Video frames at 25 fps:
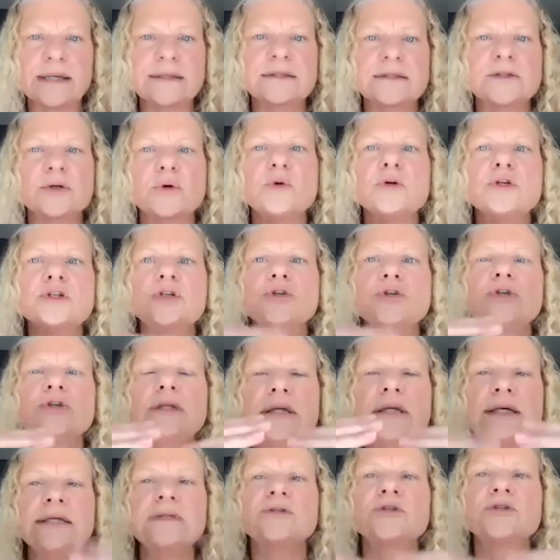So you
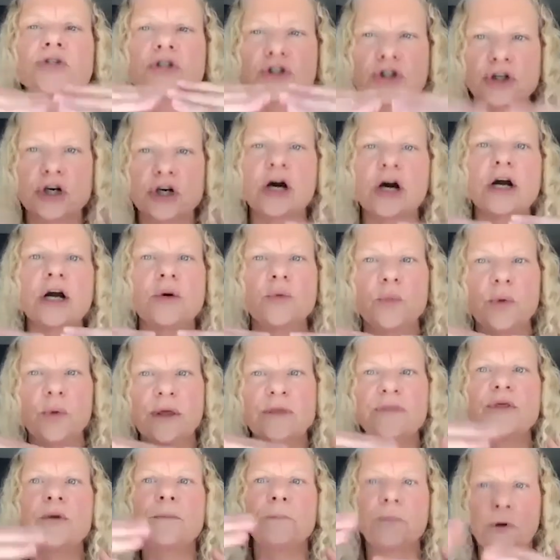need to start
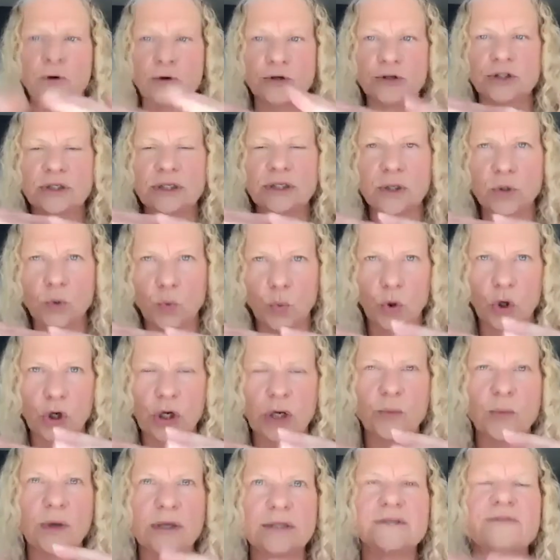with the person that you're
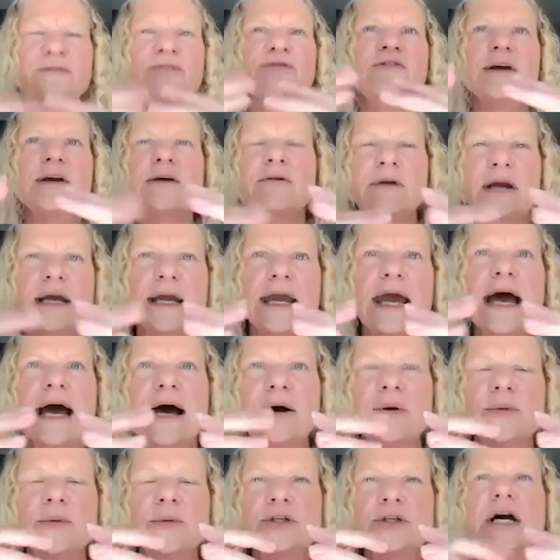working with to figuring
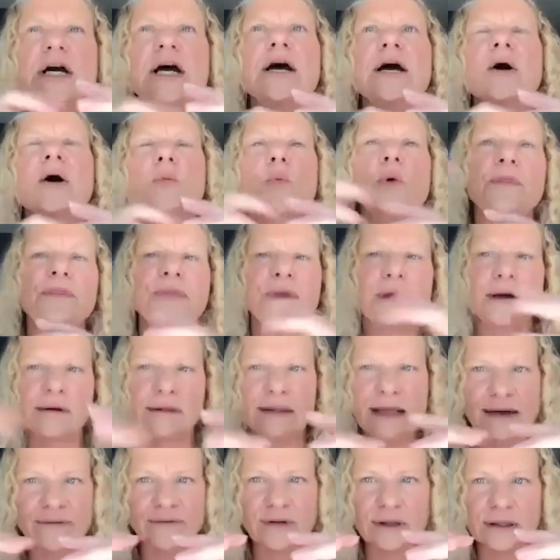out what their
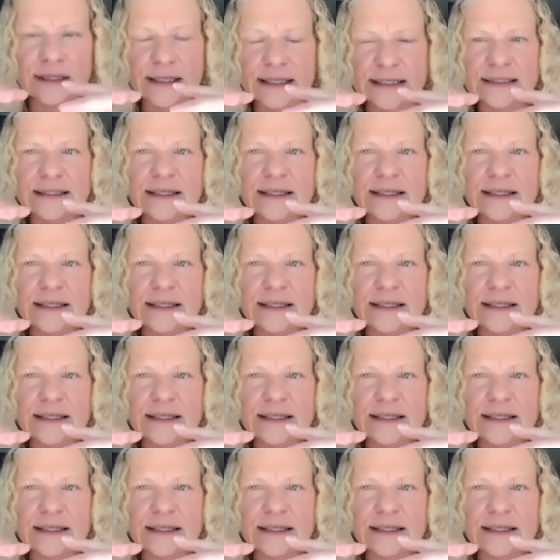level is.